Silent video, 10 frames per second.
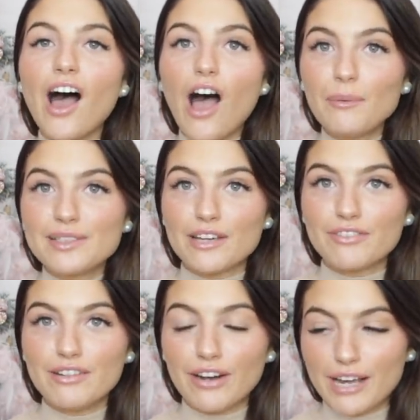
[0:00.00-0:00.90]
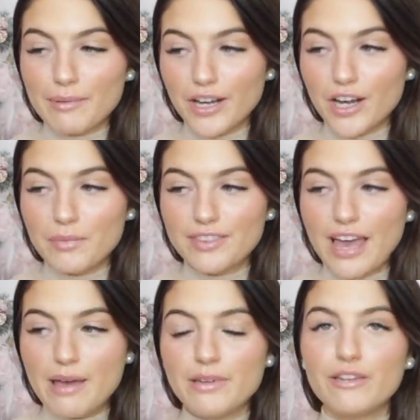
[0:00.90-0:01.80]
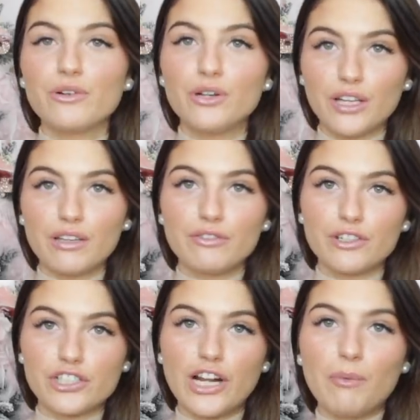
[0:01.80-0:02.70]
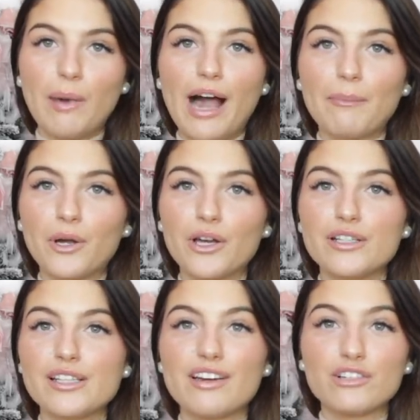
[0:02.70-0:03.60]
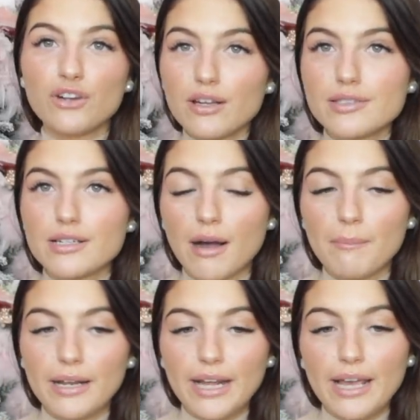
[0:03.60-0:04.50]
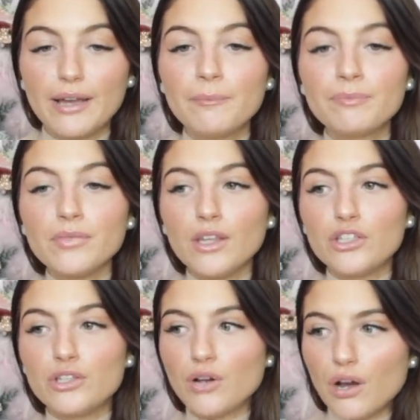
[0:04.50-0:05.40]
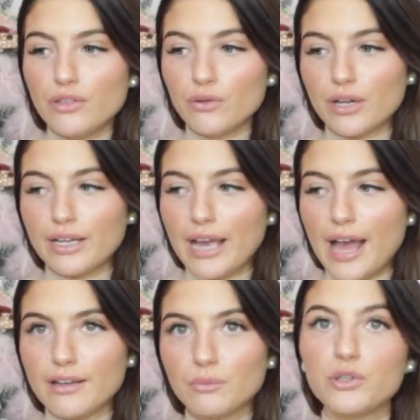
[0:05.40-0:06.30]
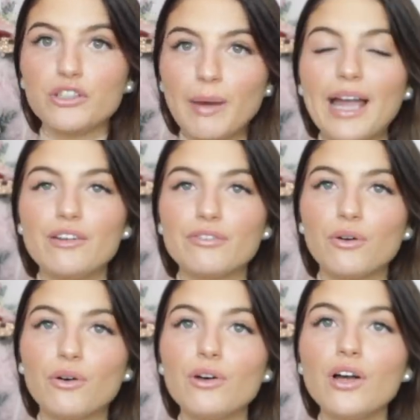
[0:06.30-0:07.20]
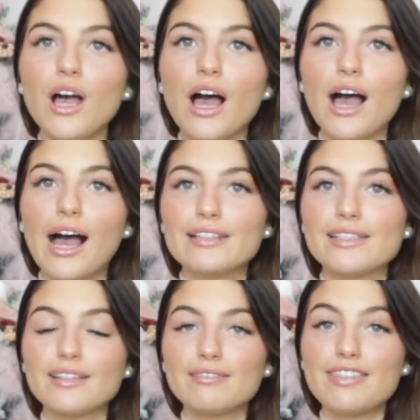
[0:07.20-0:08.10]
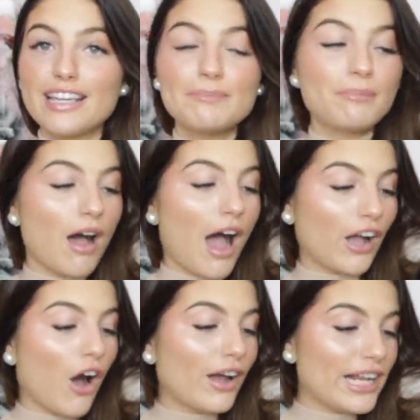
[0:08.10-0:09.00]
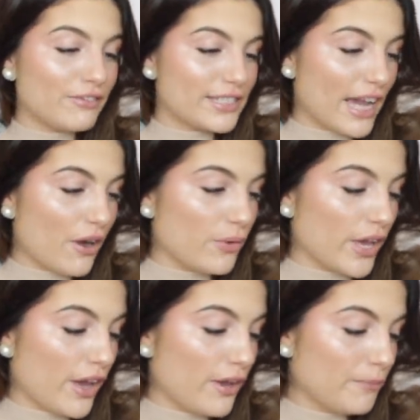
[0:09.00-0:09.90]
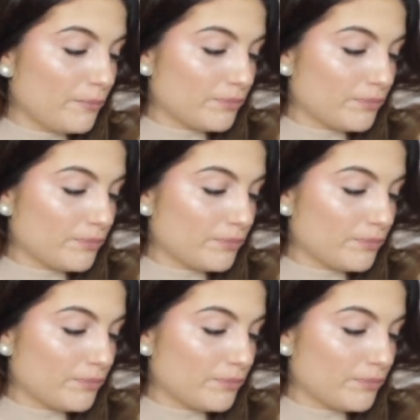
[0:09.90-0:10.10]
I would definitely recommend going with them if you're looking for a Chanel bag, because they're a trusted company. You know that you're going to get what you've paid for. And this, I can't even tell you.